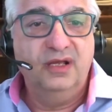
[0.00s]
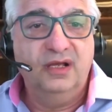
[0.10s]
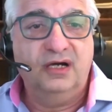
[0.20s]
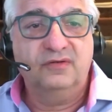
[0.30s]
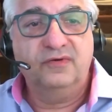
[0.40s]

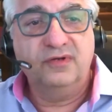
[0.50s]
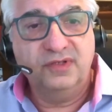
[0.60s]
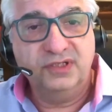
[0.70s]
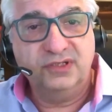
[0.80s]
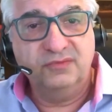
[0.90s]
Out of all
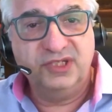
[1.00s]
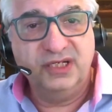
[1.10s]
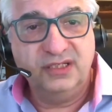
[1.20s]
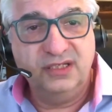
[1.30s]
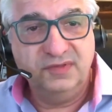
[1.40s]
these
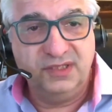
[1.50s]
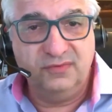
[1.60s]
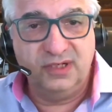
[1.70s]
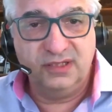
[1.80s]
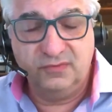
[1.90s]
objectives, the
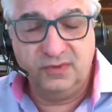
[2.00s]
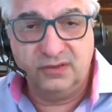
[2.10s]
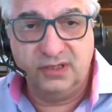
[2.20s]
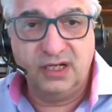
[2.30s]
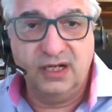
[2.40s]
one that we're
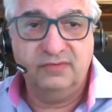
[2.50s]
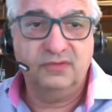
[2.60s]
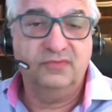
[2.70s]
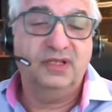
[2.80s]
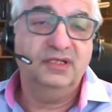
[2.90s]
going to cover
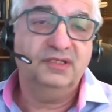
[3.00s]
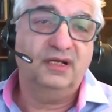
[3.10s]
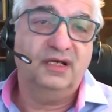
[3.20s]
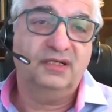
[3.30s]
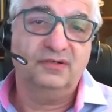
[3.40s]
with this
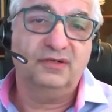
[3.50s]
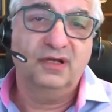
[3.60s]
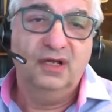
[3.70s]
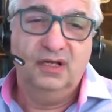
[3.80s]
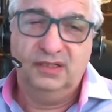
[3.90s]
lecture
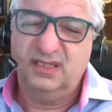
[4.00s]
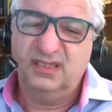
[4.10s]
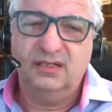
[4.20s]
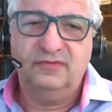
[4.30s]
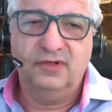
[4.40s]

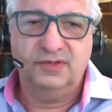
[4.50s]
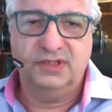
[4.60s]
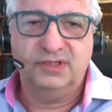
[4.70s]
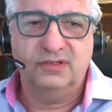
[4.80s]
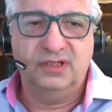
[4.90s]
essentially
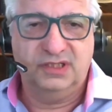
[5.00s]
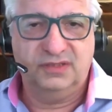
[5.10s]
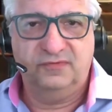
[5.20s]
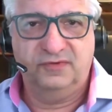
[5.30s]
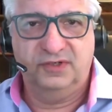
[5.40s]
focuses on this
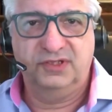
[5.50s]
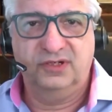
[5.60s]
first